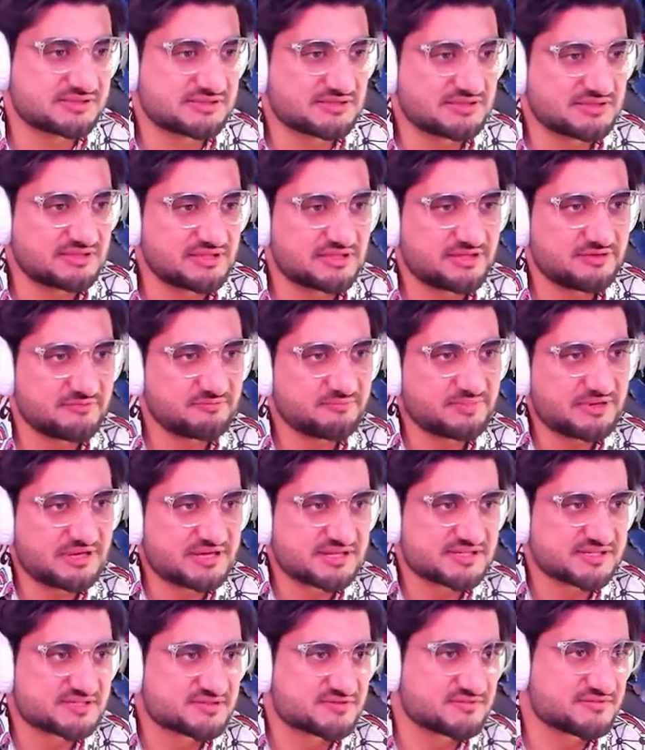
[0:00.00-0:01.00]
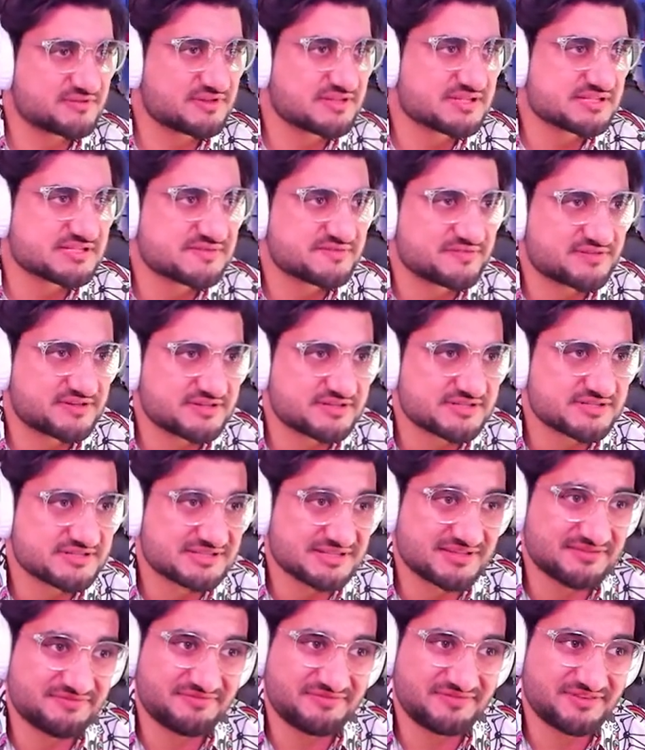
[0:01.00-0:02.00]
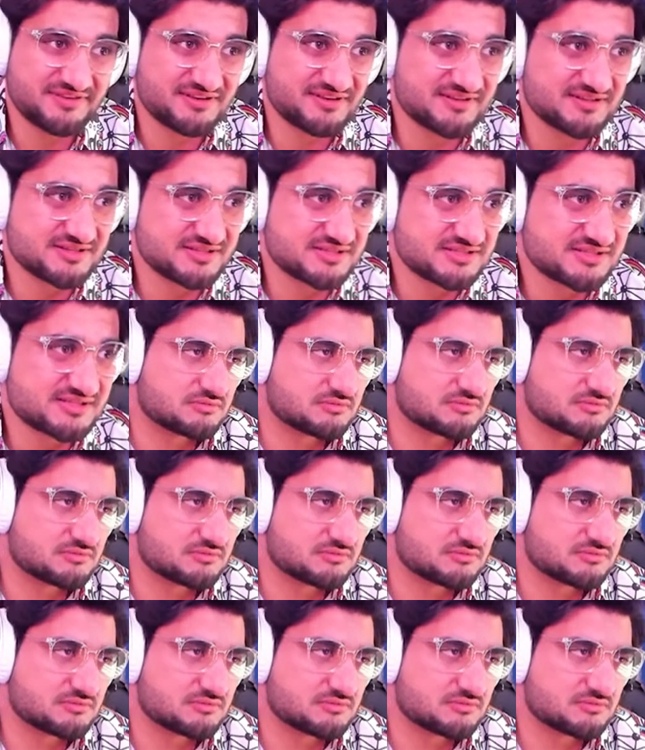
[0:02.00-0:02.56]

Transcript: Let him pass through this first, if he does.